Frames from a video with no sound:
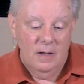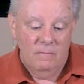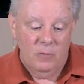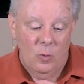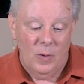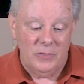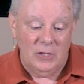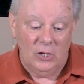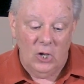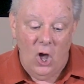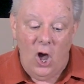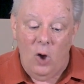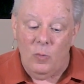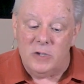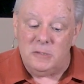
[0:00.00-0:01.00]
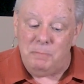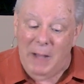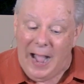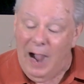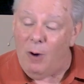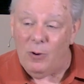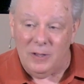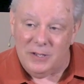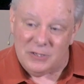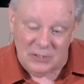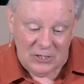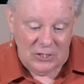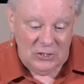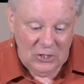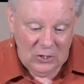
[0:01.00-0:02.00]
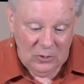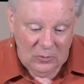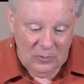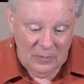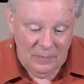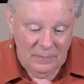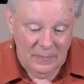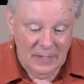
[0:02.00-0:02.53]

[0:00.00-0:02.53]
For what the law was powerless to do,